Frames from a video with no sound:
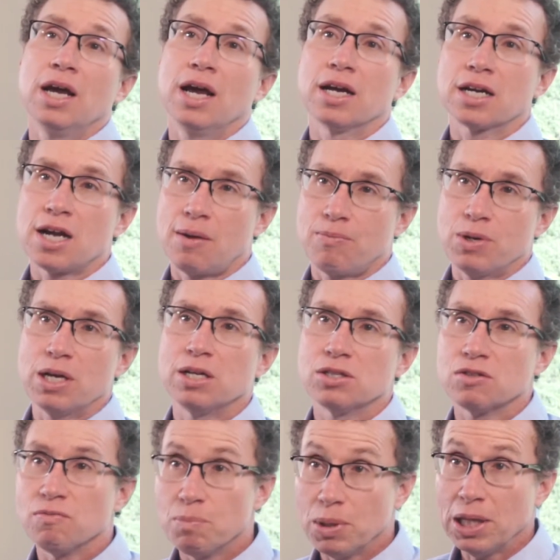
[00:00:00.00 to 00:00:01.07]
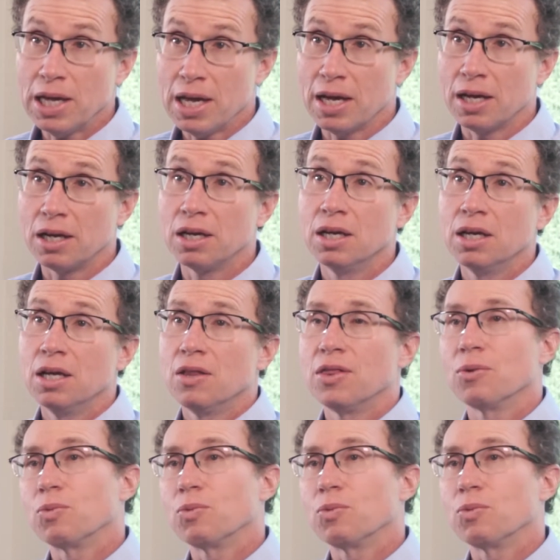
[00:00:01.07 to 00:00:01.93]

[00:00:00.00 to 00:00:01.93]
and comprehensive plan that